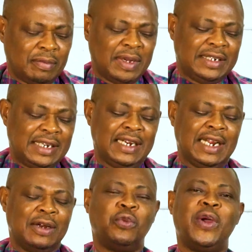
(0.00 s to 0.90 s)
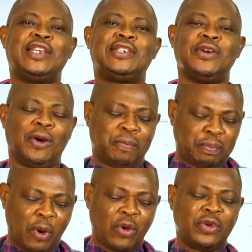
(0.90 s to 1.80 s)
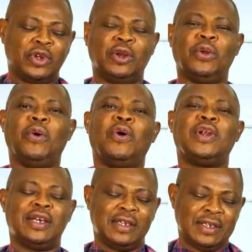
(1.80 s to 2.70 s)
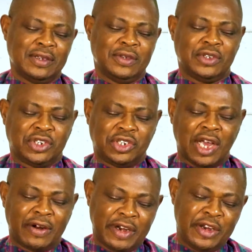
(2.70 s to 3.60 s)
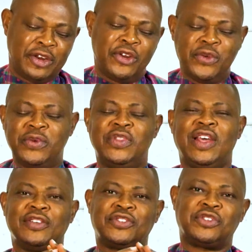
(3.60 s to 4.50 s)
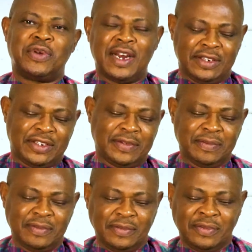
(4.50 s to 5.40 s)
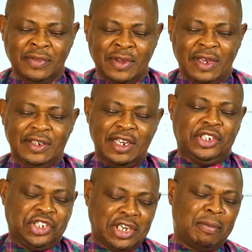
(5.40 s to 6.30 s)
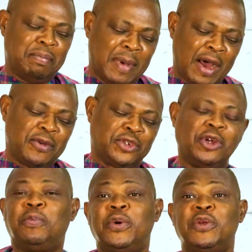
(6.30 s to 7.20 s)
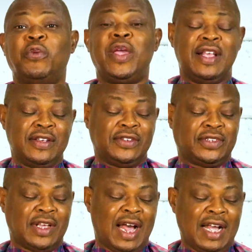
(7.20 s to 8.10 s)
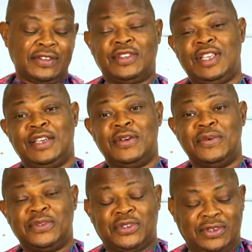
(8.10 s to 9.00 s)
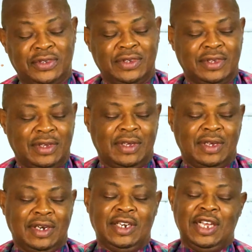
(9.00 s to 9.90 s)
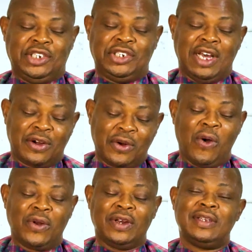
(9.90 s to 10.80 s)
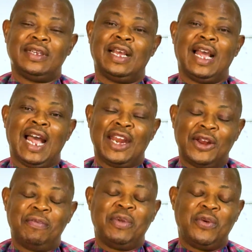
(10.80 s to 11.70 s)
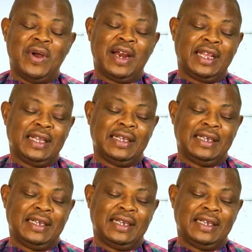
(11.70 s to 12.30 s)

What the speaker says: "But they that wait upon the Lord shall renew their strength. They shall mount up with wings as eagles. They shall run and not be weary,